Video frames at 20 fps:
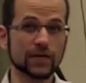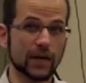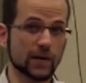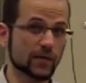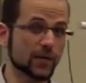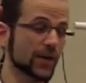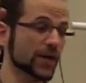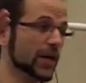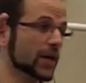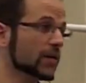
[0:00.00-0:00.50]

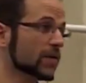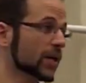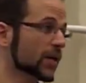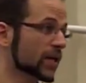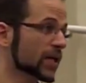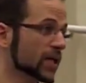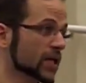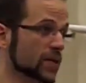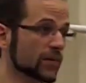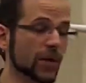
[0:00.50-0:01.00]
I run out,
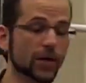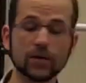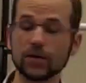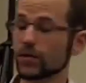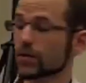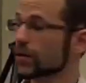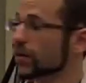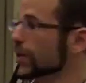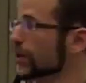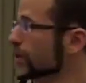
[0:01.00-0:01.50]
I can email
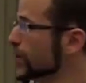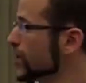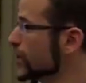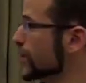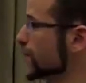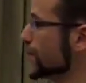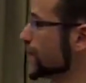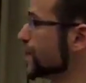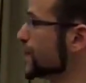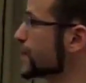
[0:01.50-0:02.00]
you the
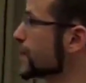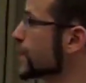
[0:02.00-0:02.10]
list.